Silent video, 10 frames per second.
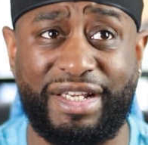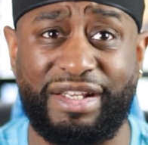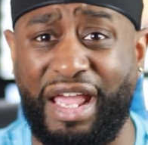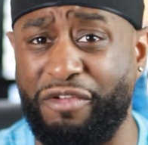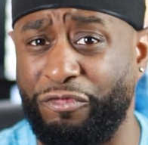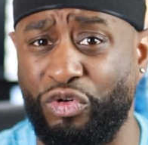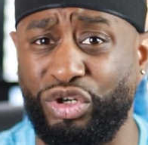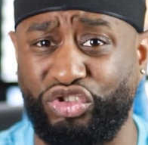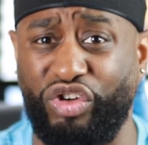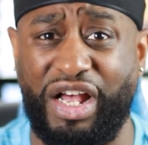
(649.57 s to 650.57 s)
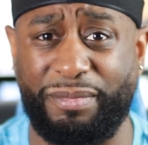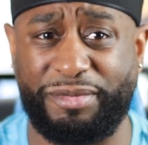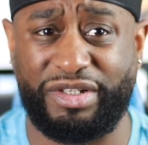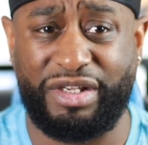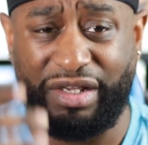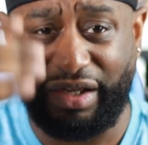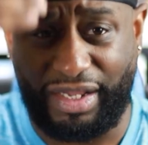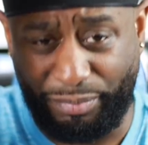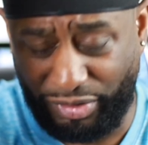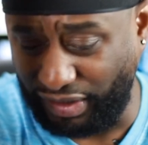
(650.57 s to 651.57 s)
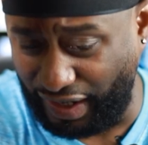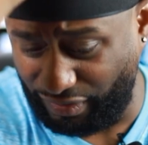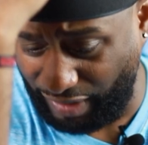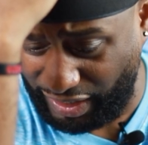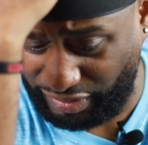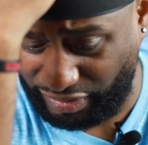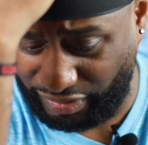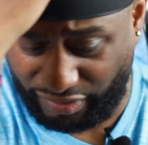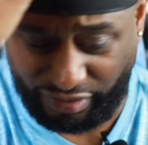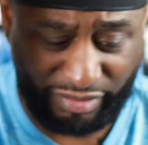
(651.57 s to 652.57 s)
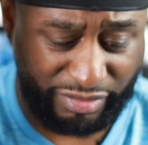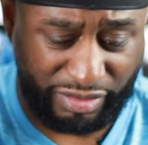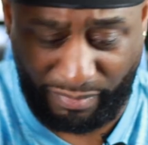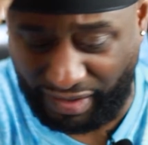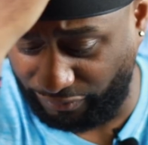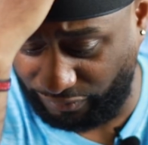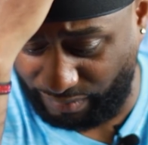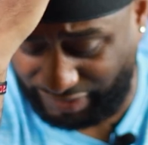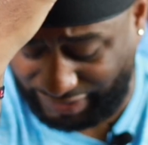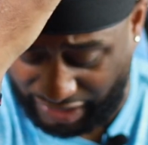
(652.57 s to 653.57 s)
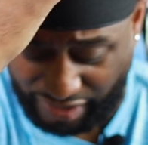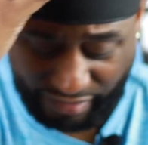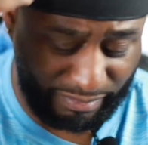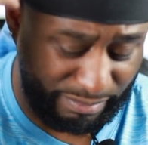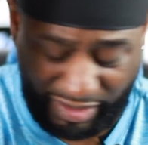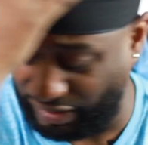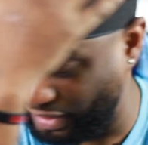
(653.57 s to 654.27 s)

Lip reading: like 4 drops and put like right here on my top, my